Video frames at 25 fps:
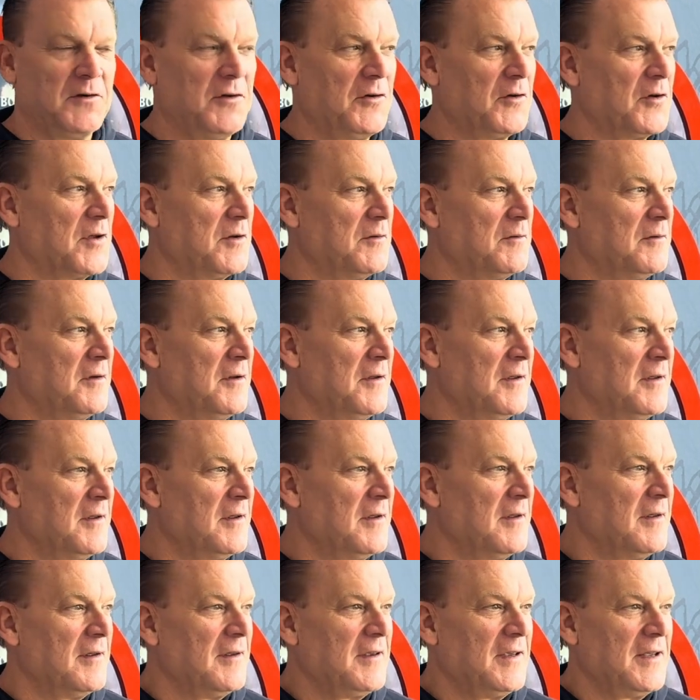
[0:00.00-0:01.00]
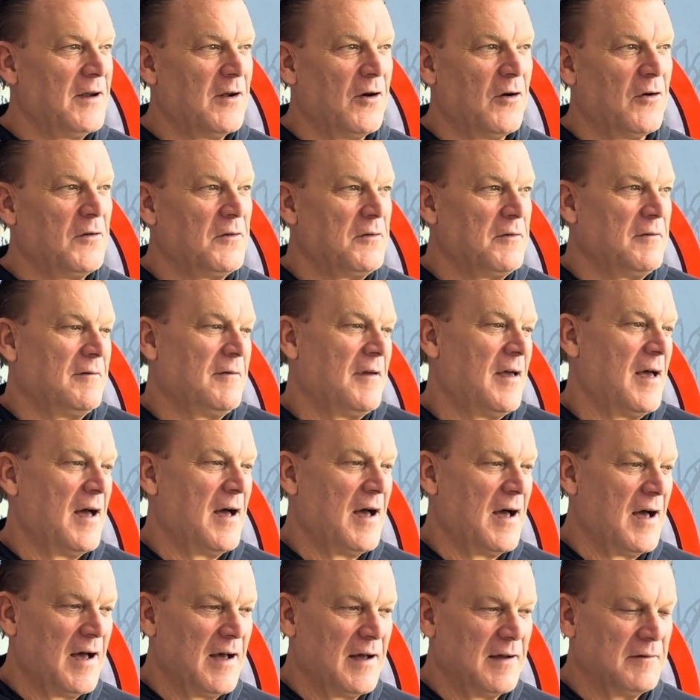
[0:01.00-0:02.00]
you can, you
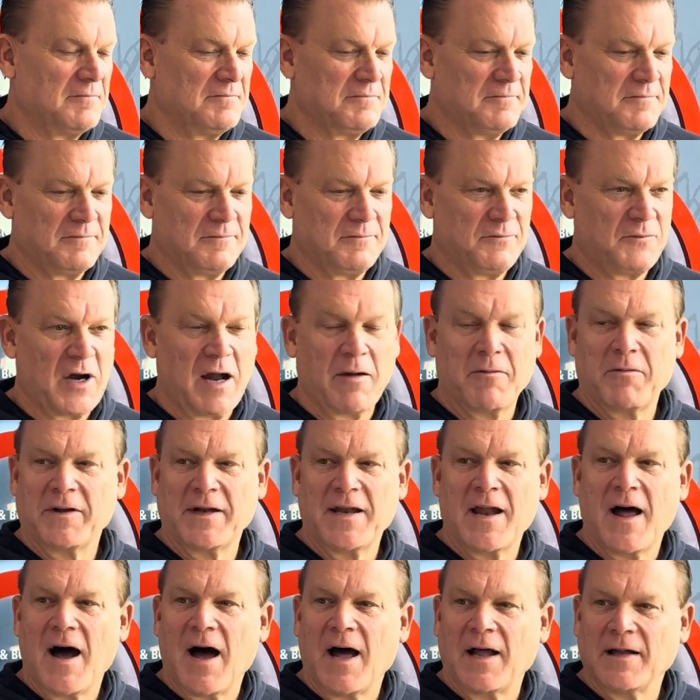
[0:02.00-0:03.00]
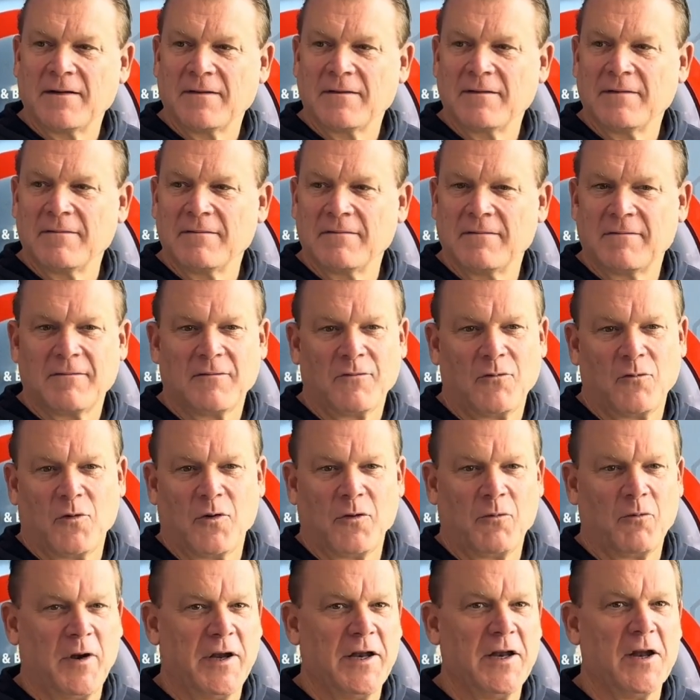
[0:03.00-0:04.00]
know, probably not.
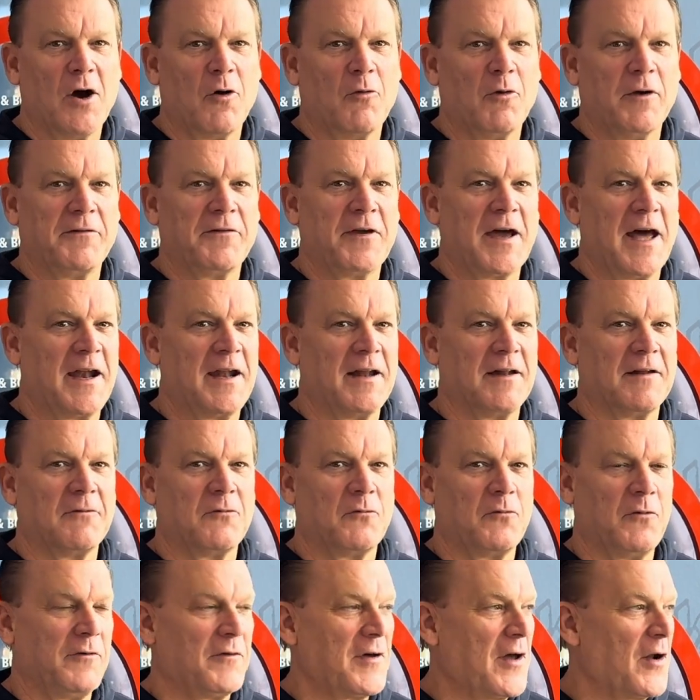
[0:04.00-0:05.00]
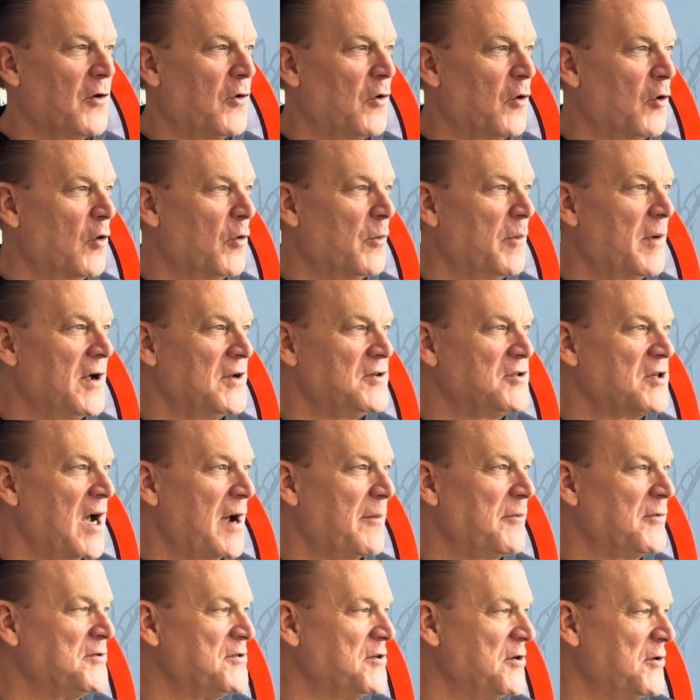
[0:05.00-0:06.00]
We know we've got a whole bunch
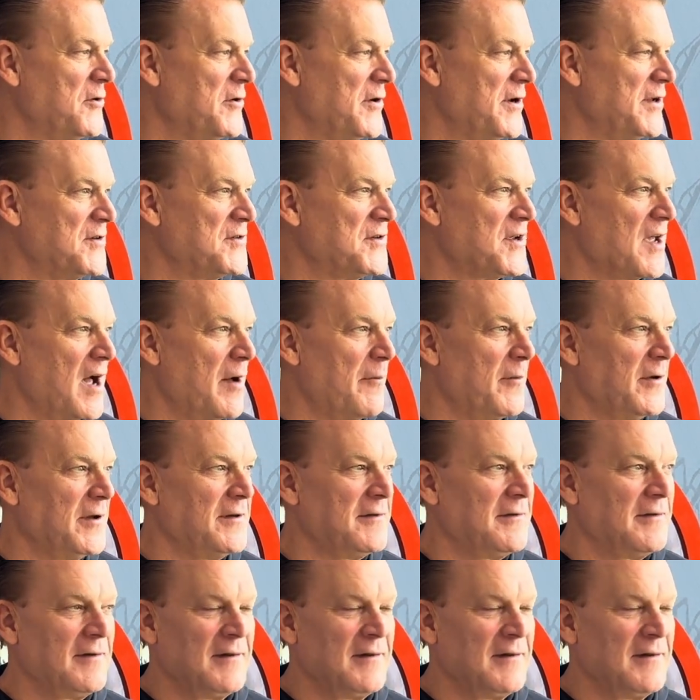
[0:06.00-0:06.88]
of opportunities coming,